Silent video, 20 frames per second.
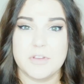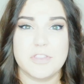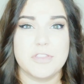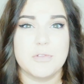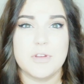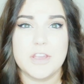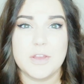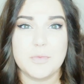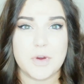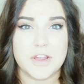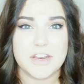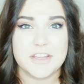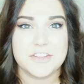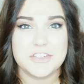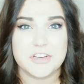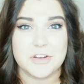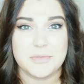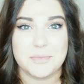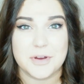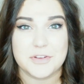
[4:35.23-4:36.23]
3, what
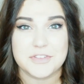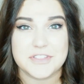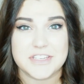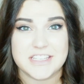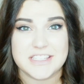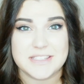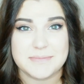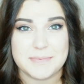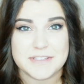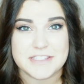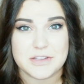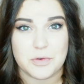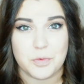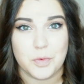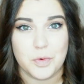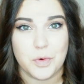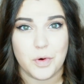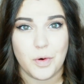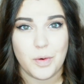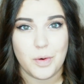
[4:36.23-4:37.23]
is your most expensive,
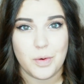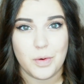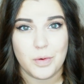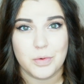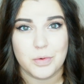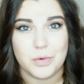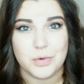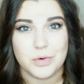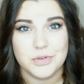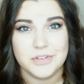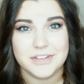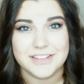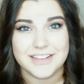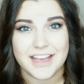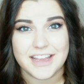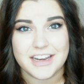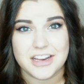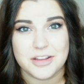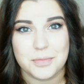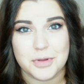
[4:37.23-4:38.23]
woo,
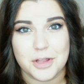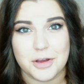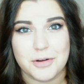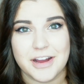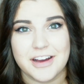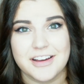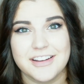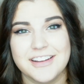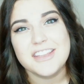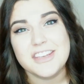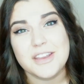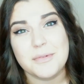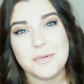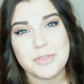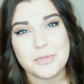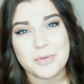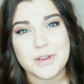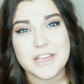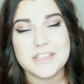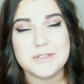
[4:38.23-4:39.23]
lighting blowout.
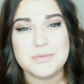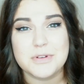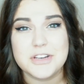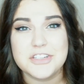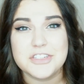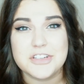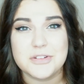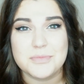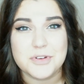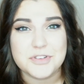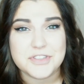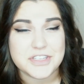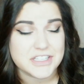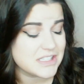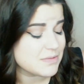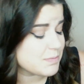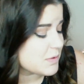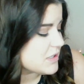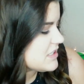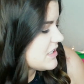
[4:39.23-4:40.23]
Number 3 is, what is your most
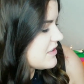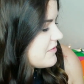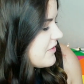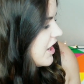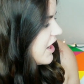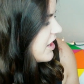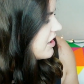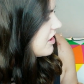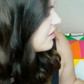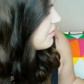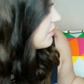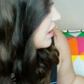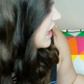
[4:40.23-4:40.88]
expensive item?